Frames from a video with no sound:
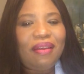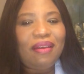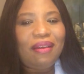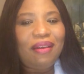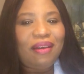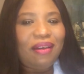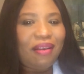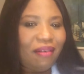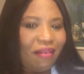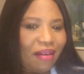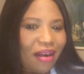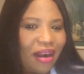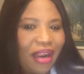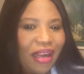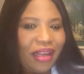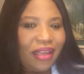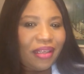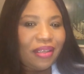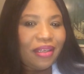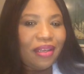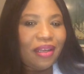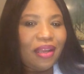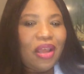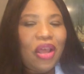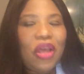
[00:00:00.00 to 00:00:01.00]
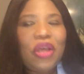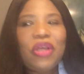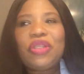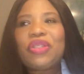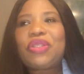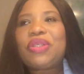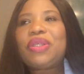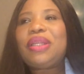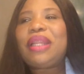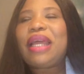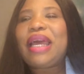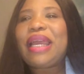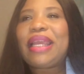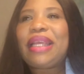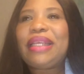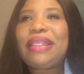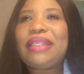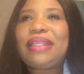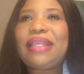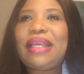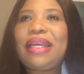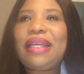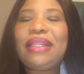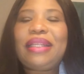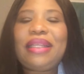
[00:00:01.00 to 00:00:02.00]
All right. So, like I
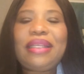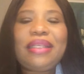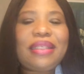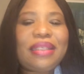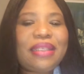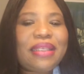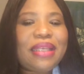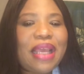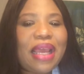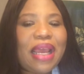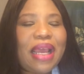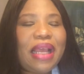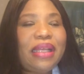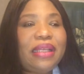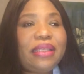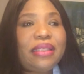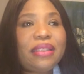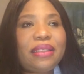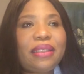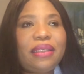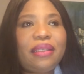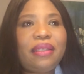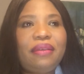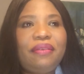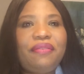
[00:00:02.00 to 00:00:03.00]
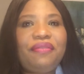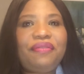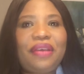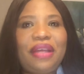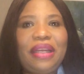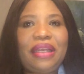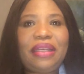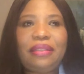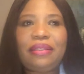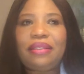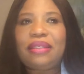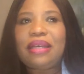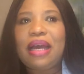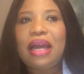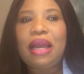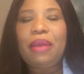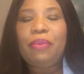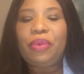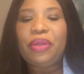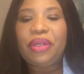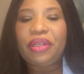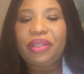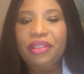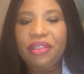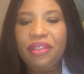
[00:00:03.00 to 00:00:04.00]
said, this year is a Valentine
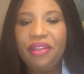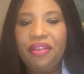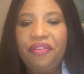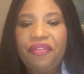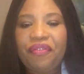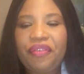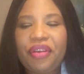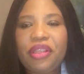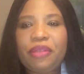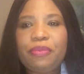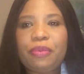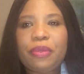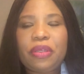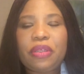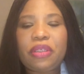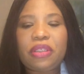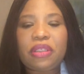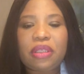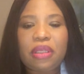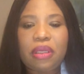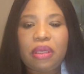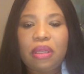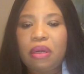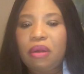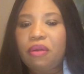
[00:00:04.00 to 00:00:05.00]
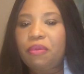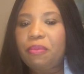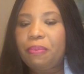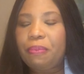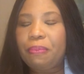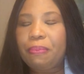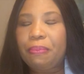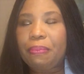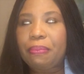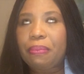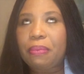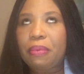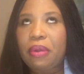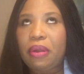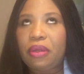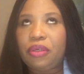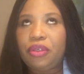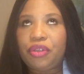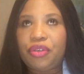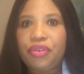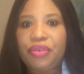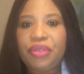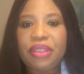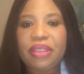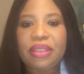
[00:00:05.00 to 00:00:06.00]
with a difference because a lot of
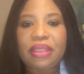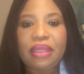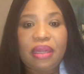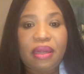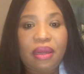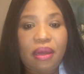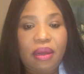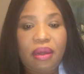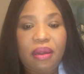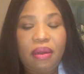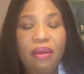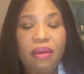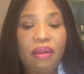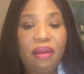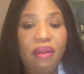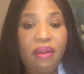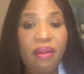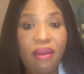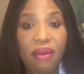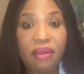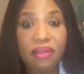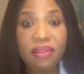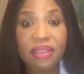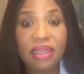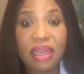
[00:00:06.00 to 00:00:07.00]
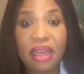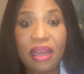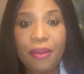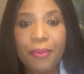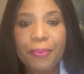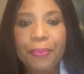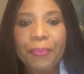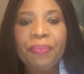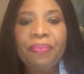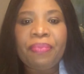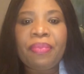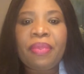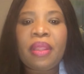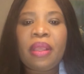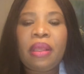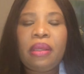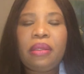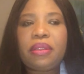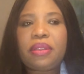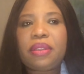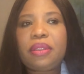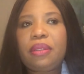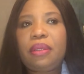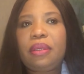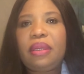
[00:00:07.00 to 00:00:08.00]
countries are on lockdown
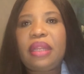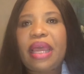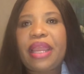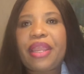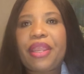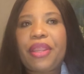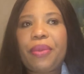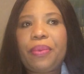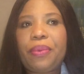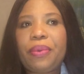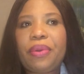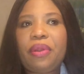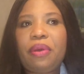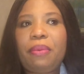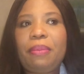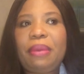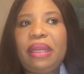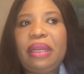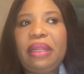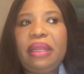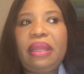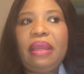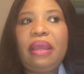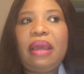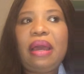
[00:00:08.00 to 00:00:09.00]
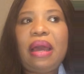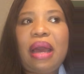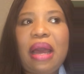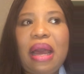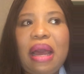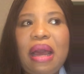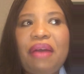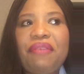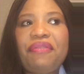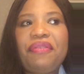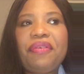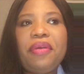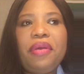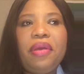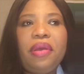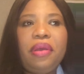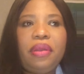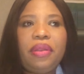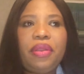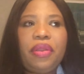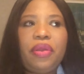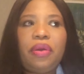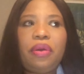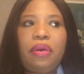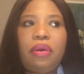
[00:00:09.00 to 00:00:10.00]
so like you would normally have
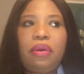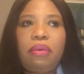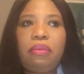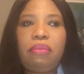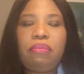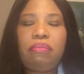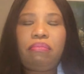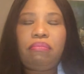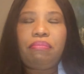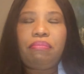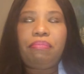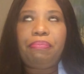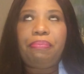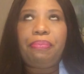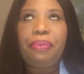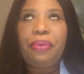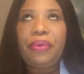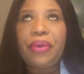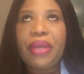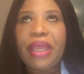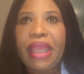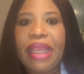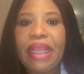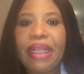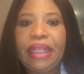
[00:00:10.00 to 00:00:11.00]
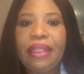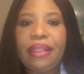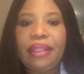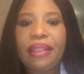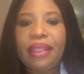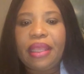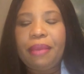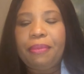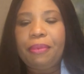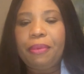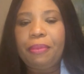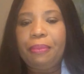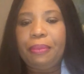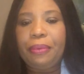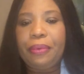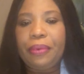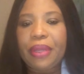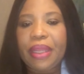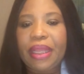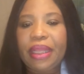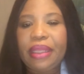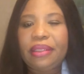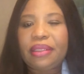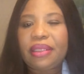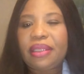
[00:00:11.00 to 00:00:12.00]
your booking table
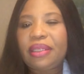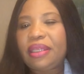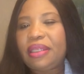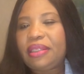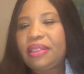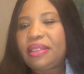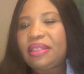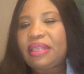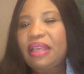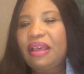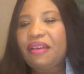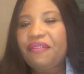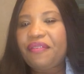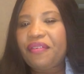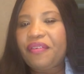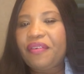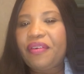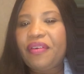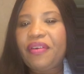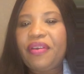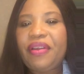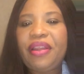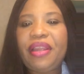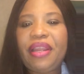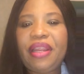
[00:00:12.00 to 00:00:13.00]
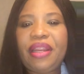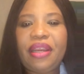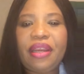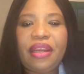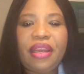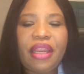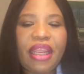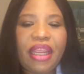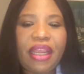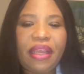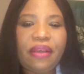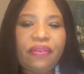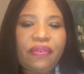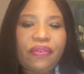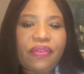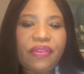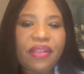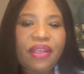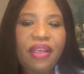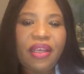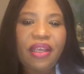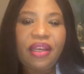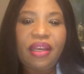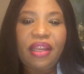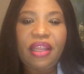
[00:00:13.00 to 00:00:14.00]
bookings in the savoy in
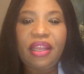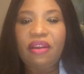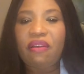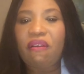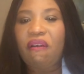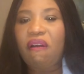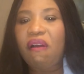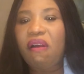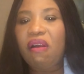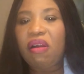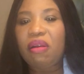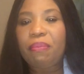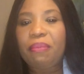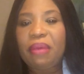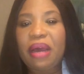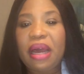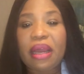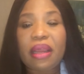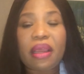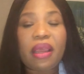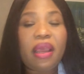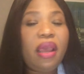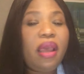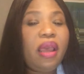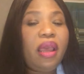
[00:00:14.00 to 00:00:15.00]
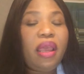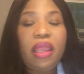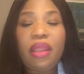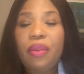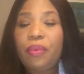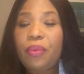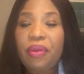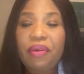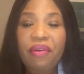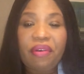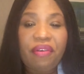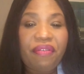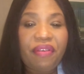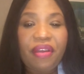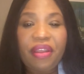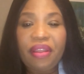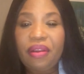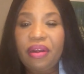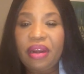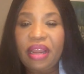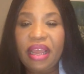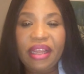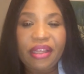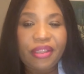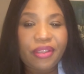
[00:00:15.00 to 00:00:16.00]
hilton in hallmark in wherever you
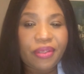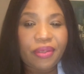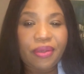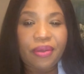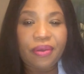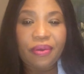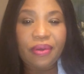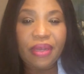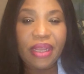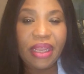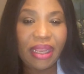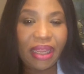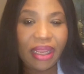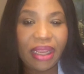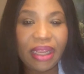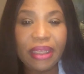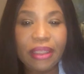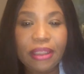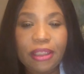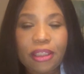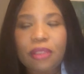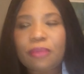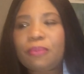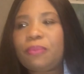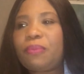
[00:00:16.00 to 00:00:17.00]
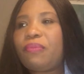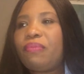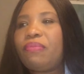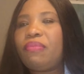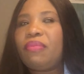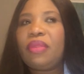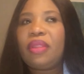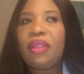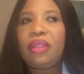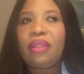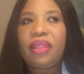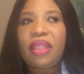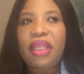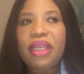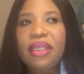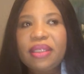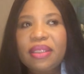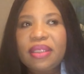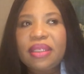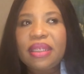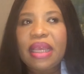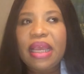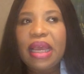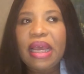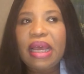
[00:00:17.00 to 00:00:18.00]
like to go eat
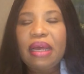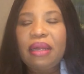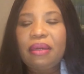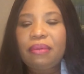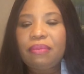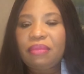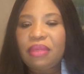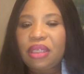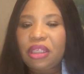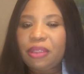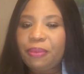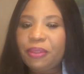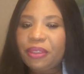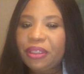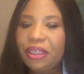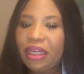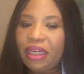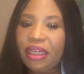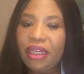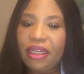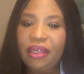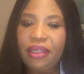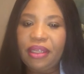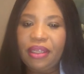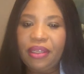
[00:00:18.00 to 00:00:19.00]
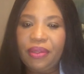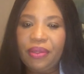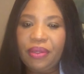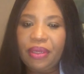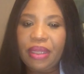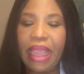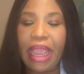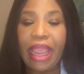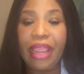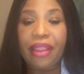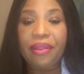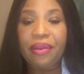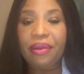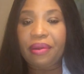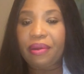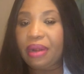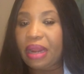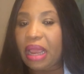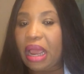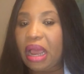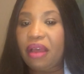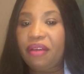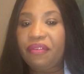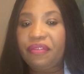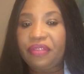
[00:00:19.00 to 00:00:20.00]
this year especially in the uk you don't
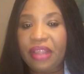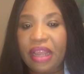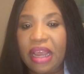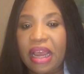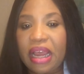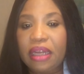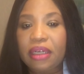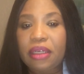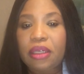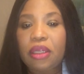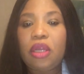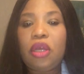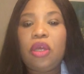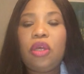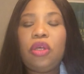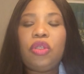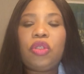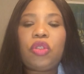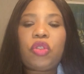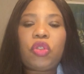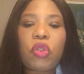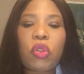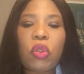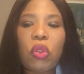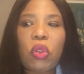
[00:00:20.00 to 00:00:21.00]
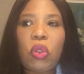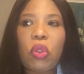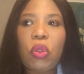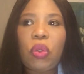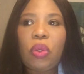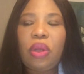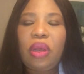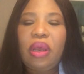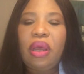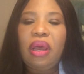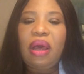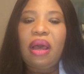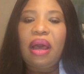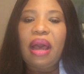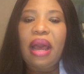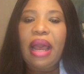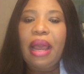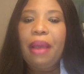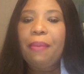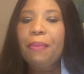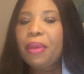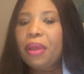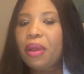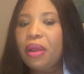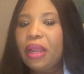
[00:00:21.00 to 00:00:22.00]
have that so
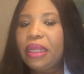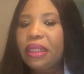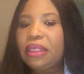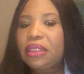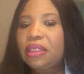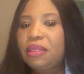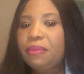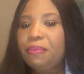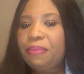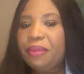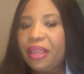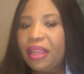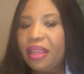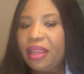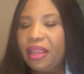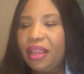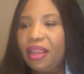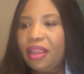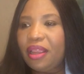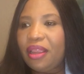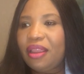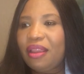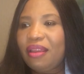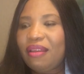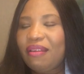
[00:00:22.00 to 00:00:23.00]
i'm going to be